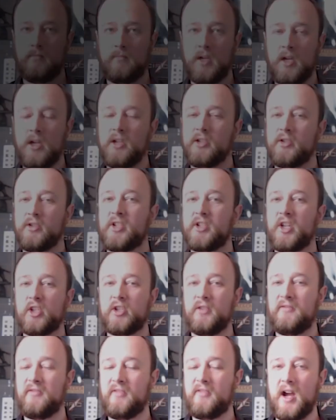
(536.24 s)
So Section
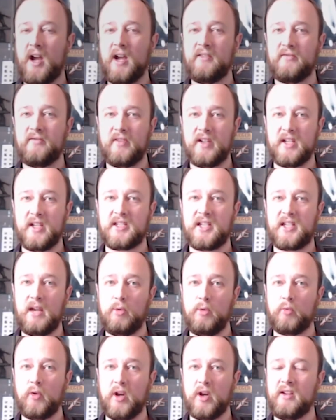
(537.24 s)
5 is Table
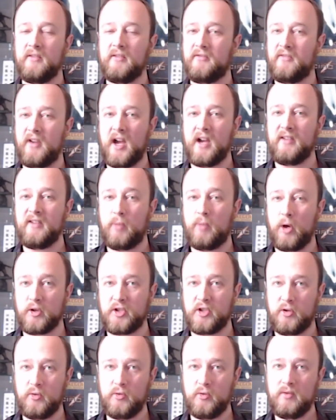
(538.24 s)
Ready in 5, Part
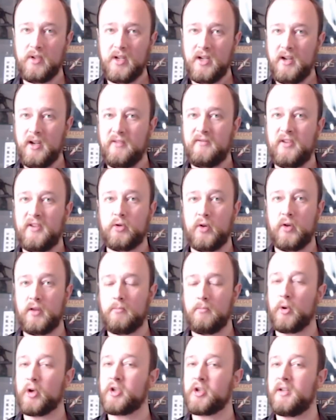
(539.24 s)
2, featuring the
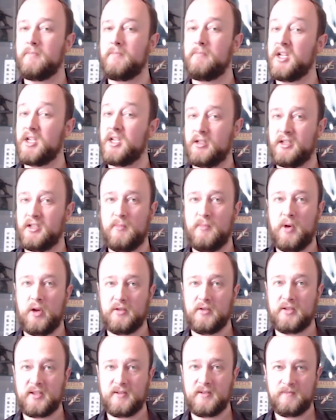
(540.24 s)
Mercs and Minions
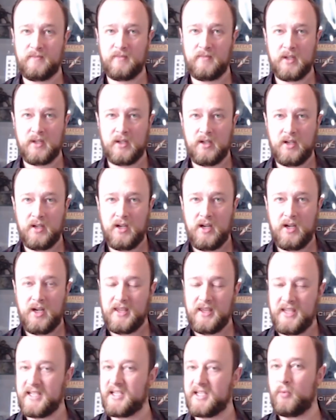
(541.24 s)
models.
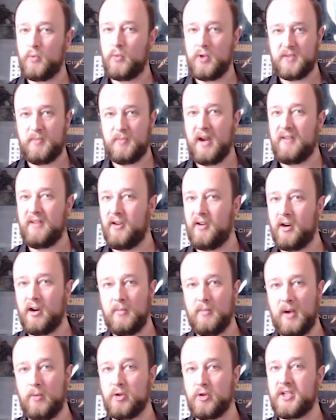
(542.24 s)
This was by far
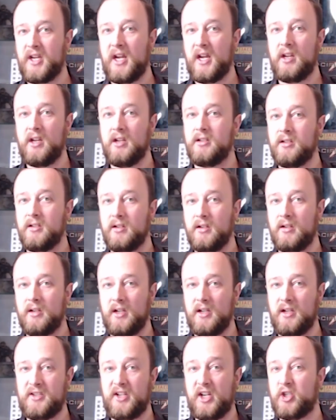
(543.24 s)
my most hated
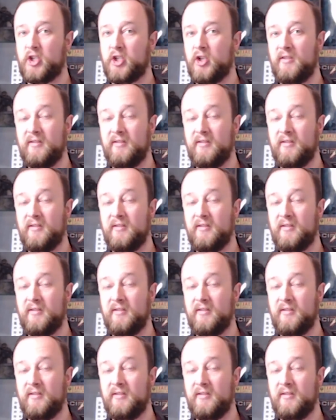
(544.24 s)
section of